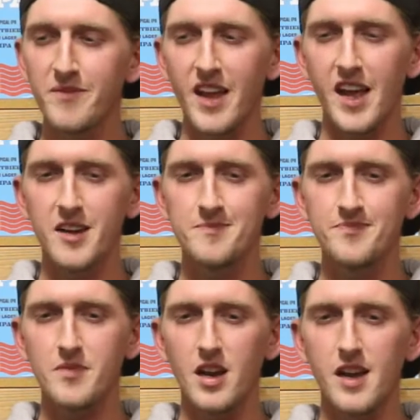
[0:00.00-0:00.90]

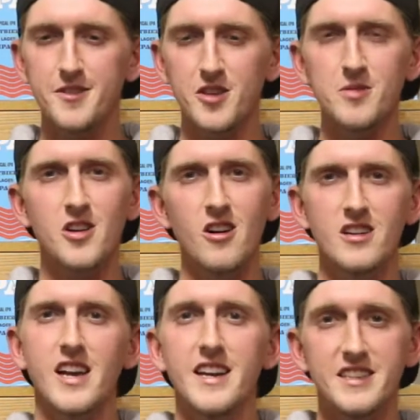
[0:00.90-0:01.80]
And it was almost hard
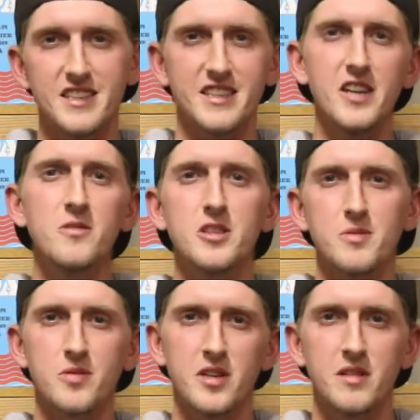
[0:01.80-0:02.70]
to kind of distinguish
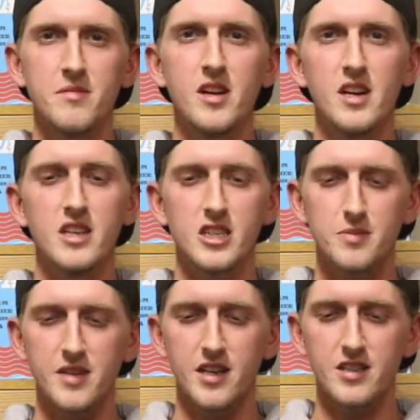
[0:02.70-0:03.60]
between them
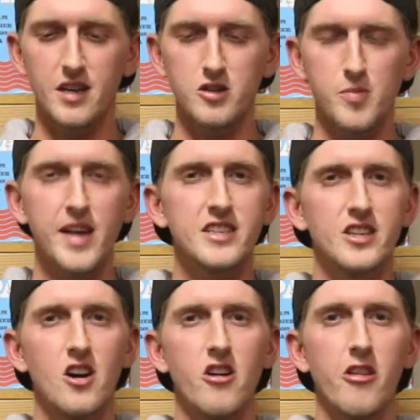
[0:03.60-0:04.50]
just because I was
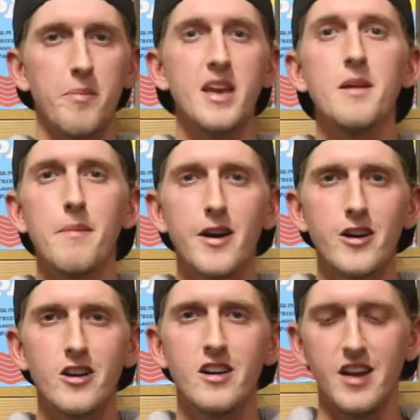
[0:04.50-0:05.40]
basing it all on the peanut
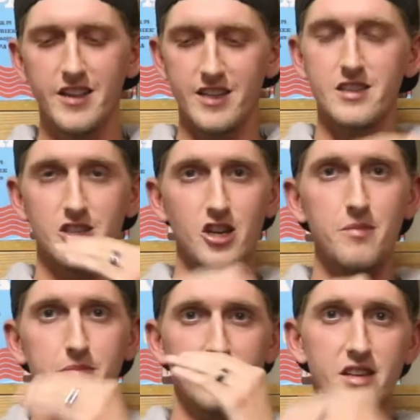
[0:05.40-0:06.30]
butter and like the
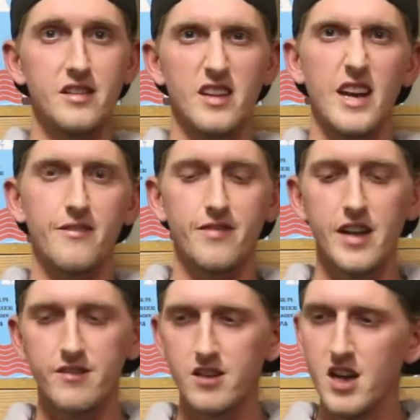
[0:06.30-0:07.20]
jumps in kind of
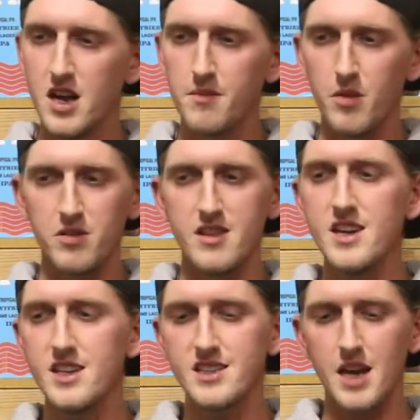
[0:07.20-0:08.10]
flavor. But with
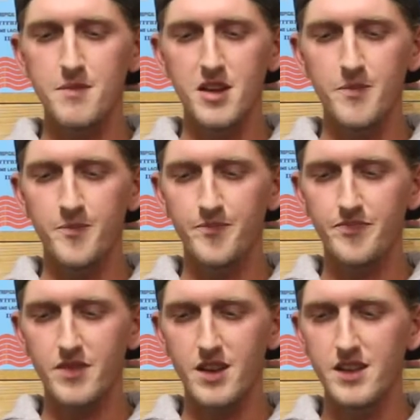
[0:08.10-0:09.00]
these, I mean,
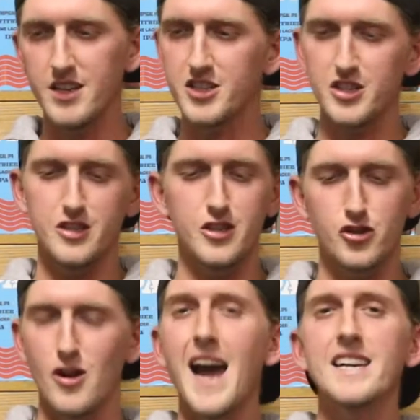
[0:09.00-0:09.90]
it's just
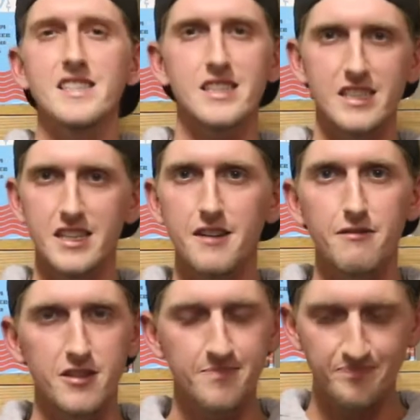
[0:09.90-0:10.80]
drastically
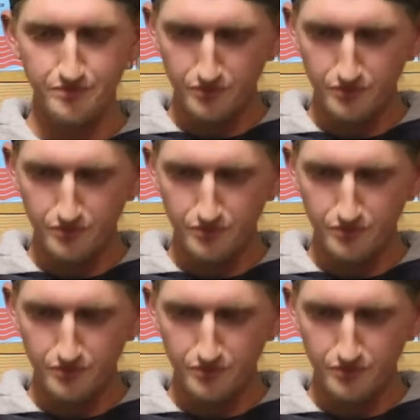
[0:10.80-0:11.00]
different.